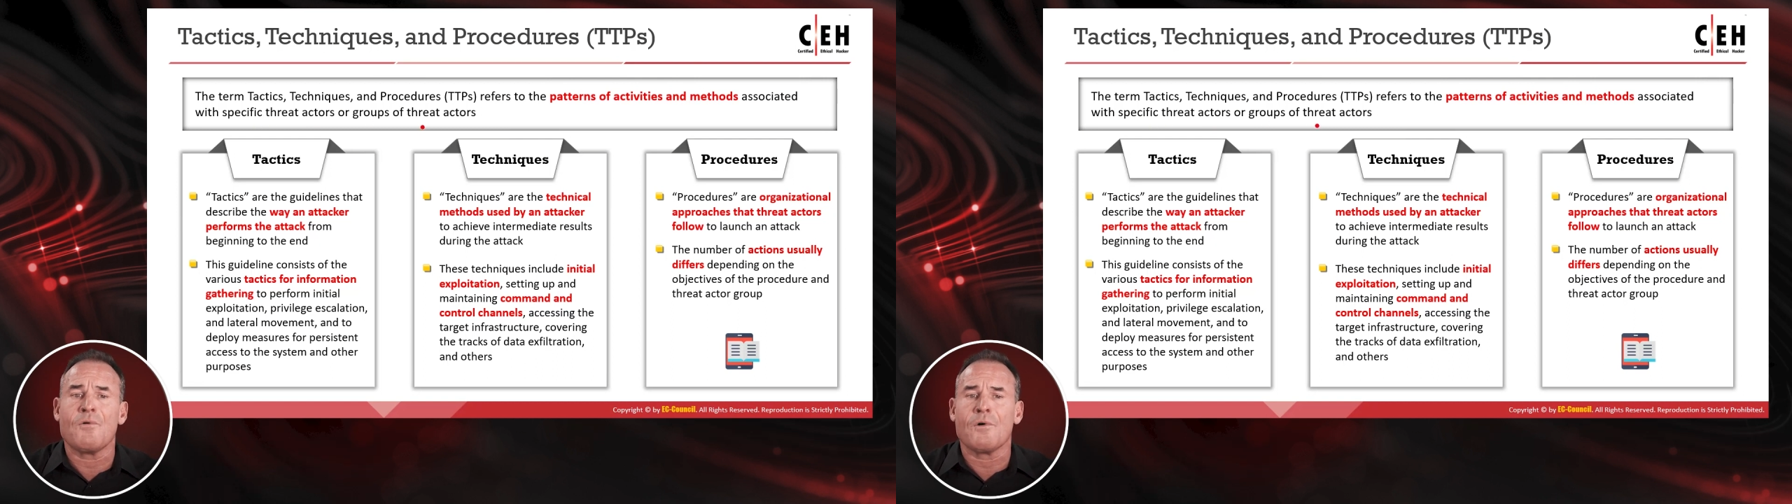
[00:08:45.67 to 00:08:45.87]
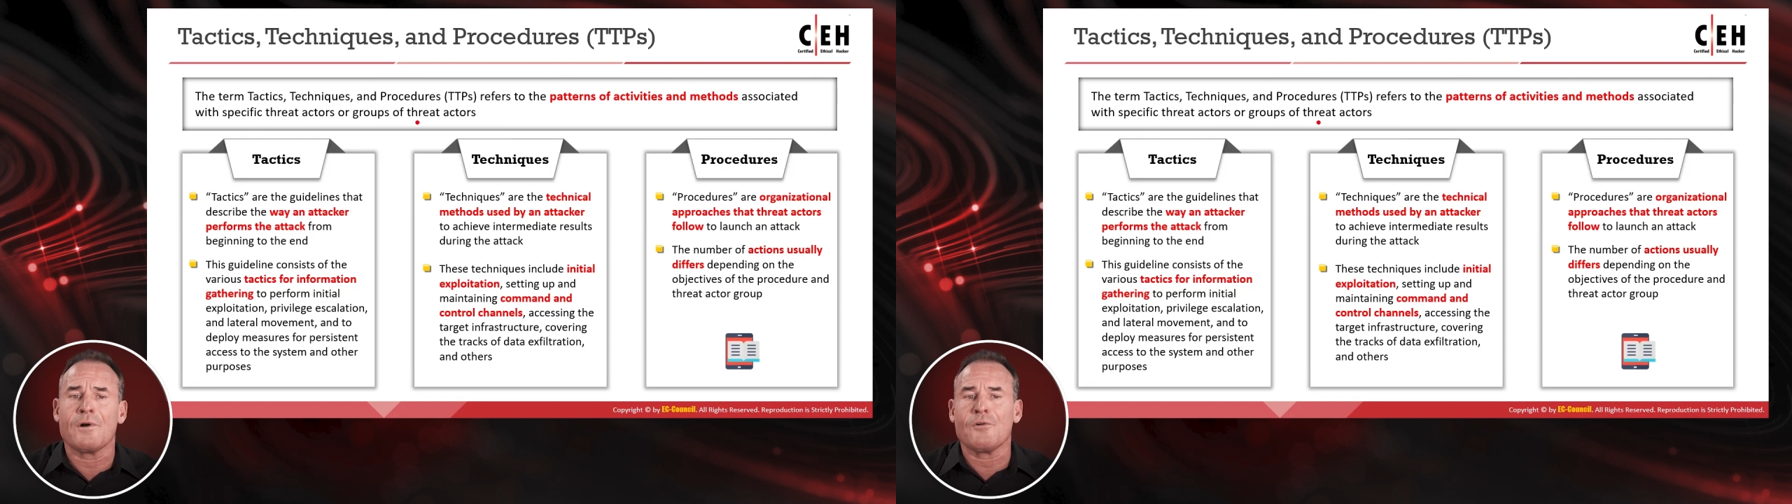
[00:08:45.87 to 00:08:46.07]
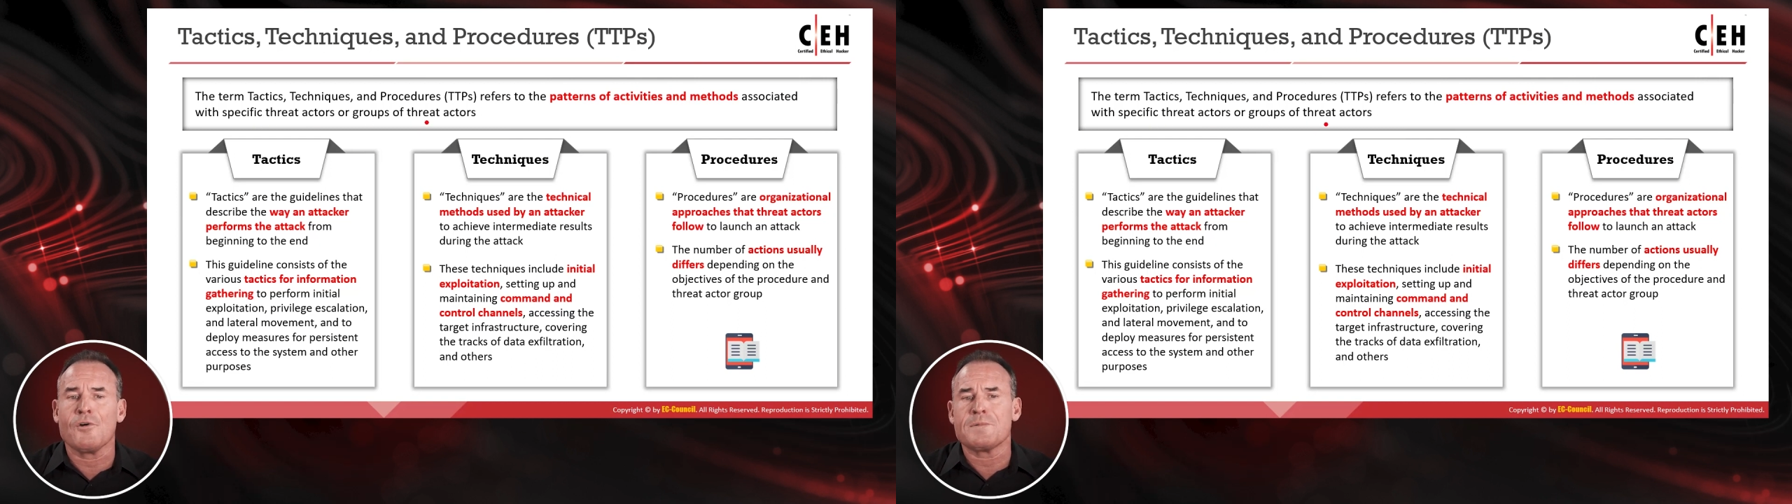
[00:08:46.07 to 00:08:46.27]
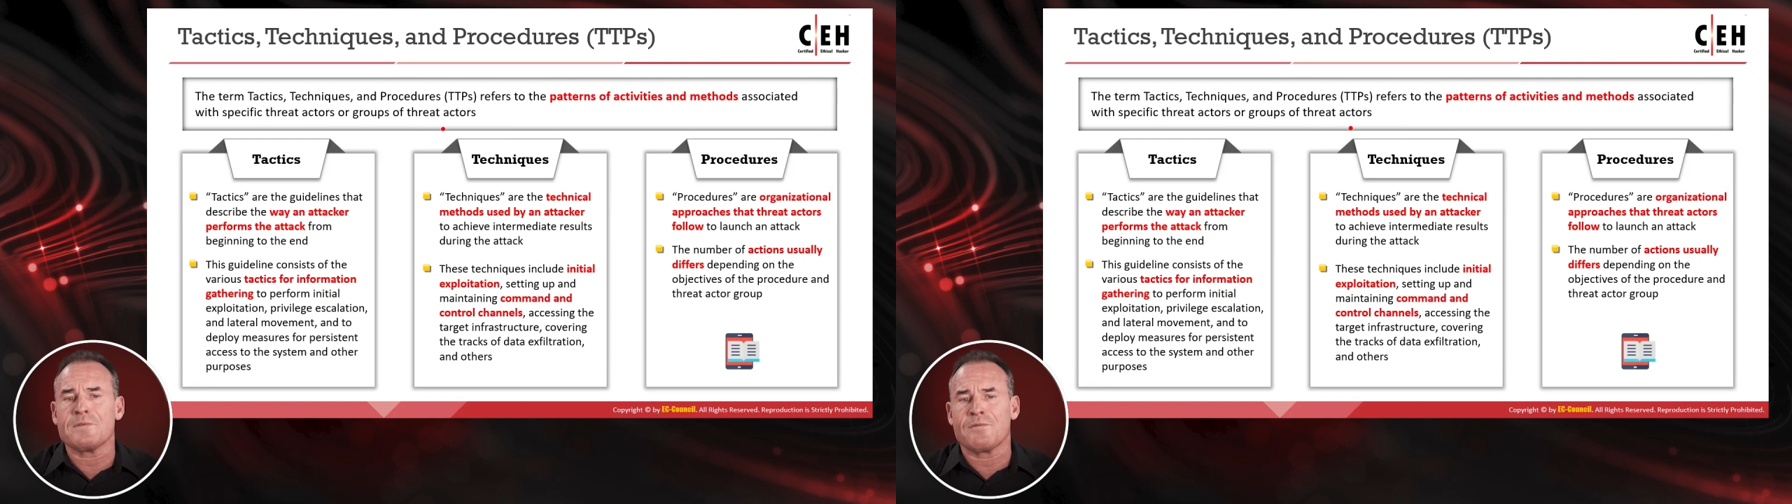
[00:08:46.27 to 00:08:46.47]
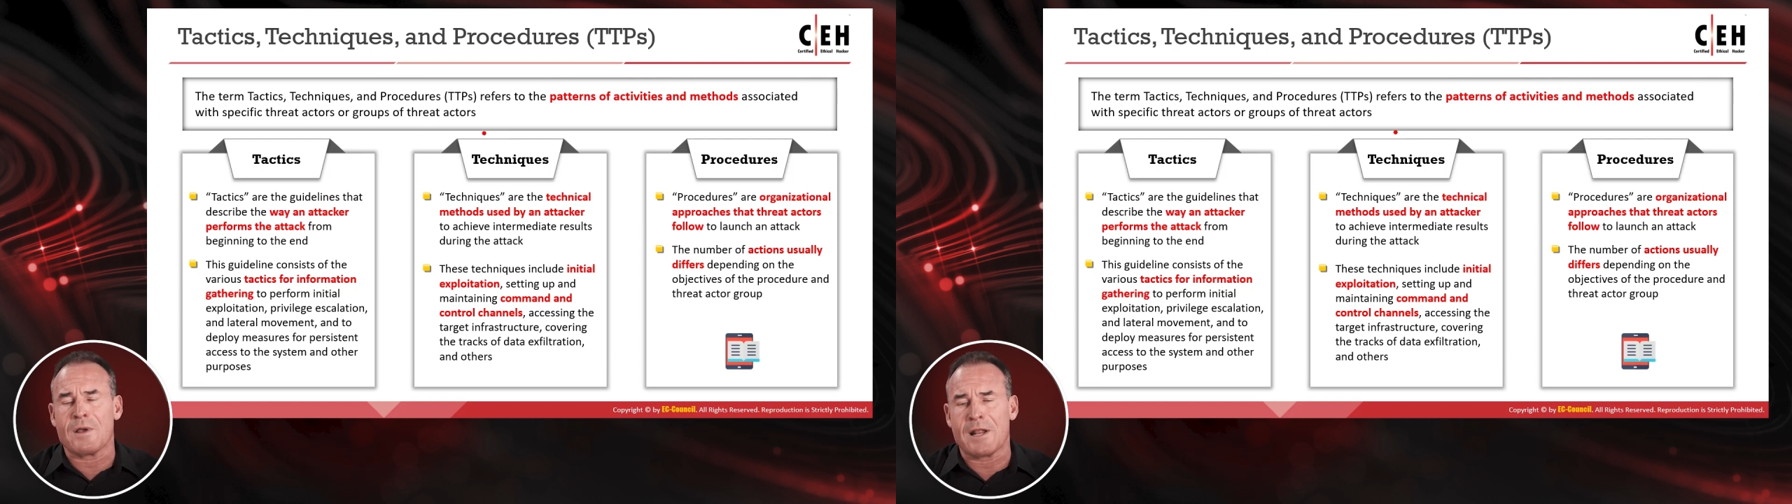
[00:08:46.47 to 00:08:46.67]
or groups
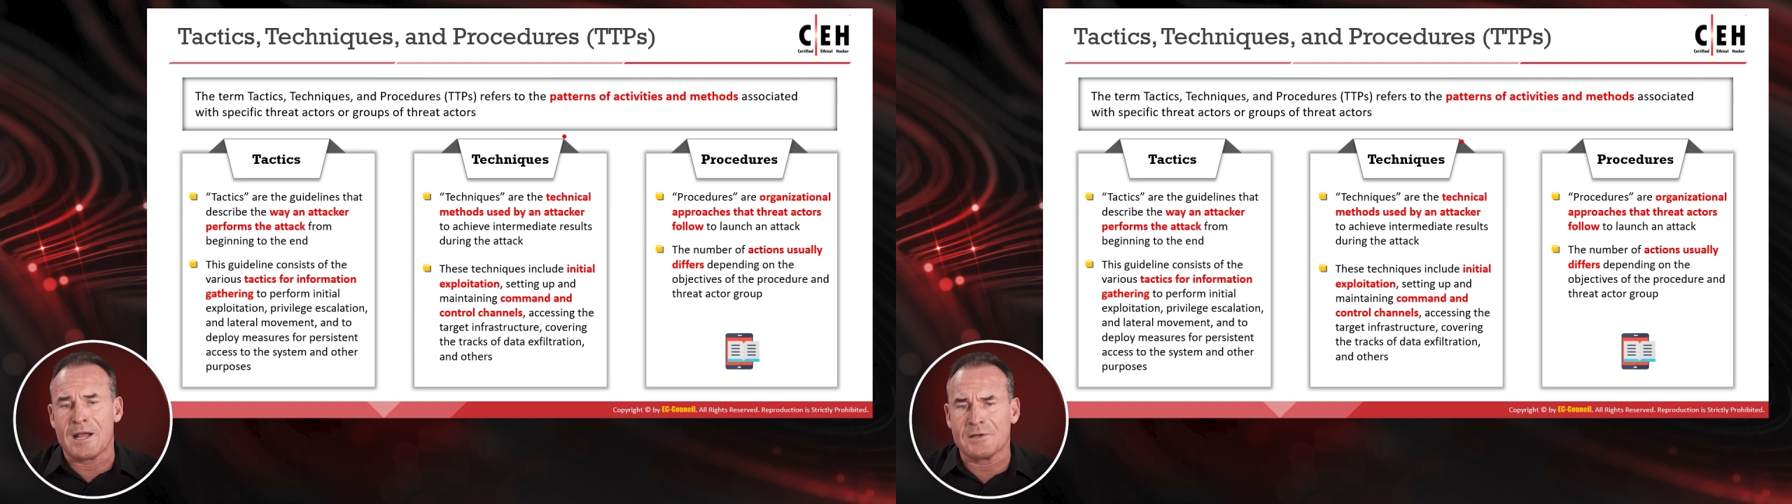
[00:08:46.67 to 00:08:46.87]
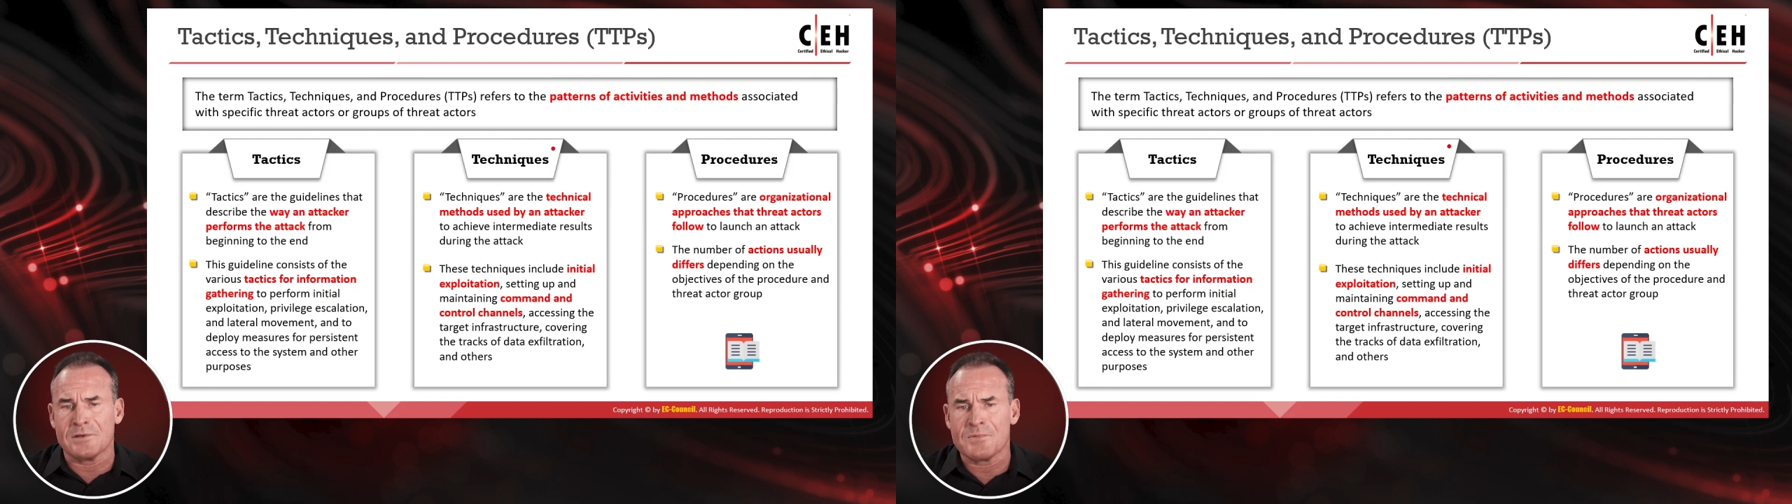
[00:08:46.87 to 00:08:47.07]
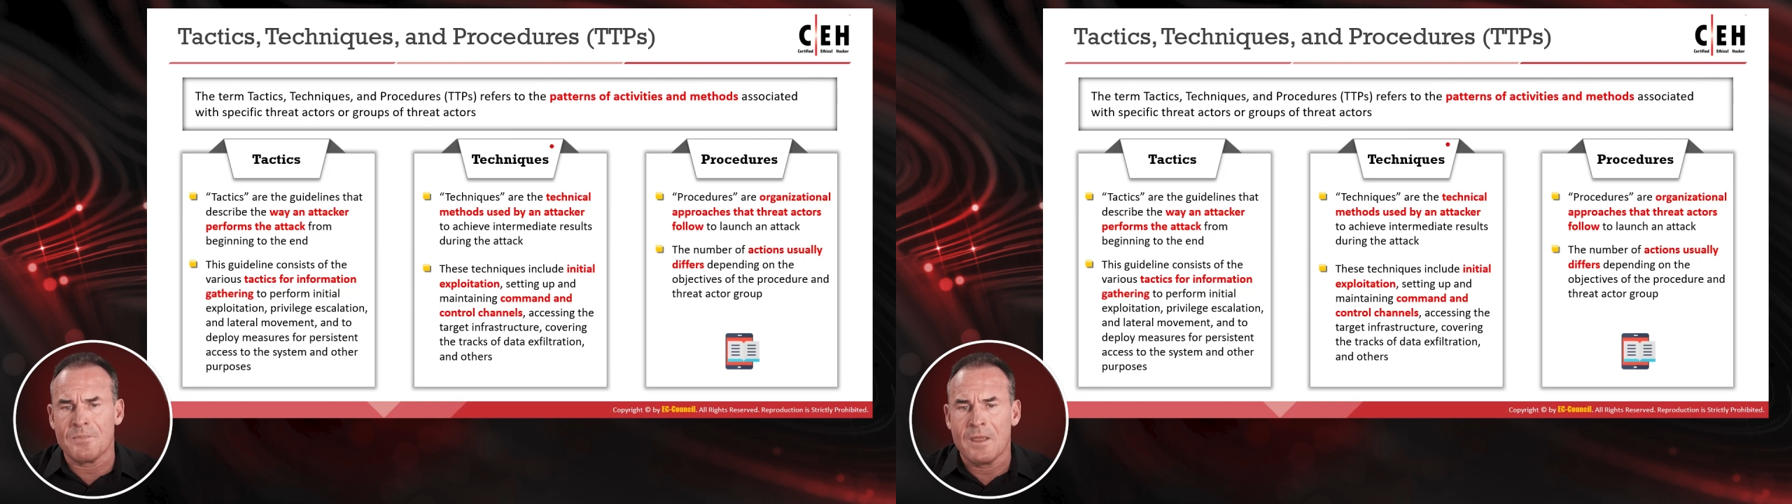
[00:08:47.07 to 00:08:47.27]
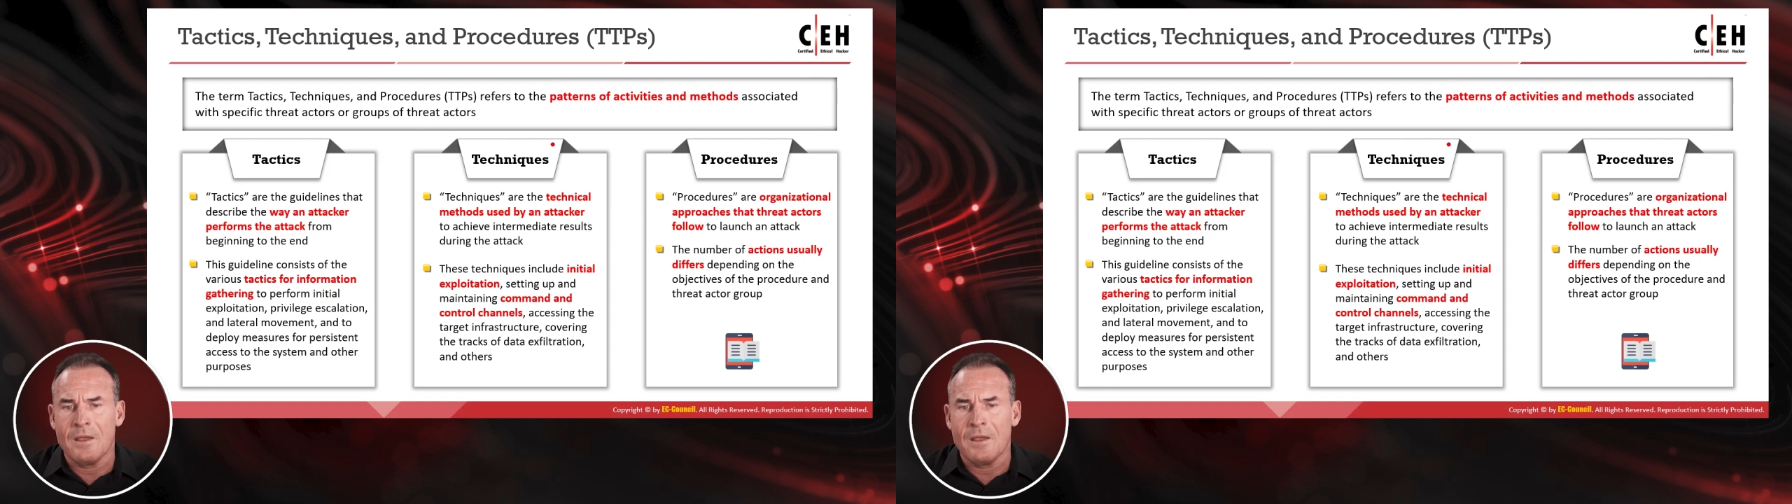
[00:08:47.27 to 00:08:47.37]
of threat actors.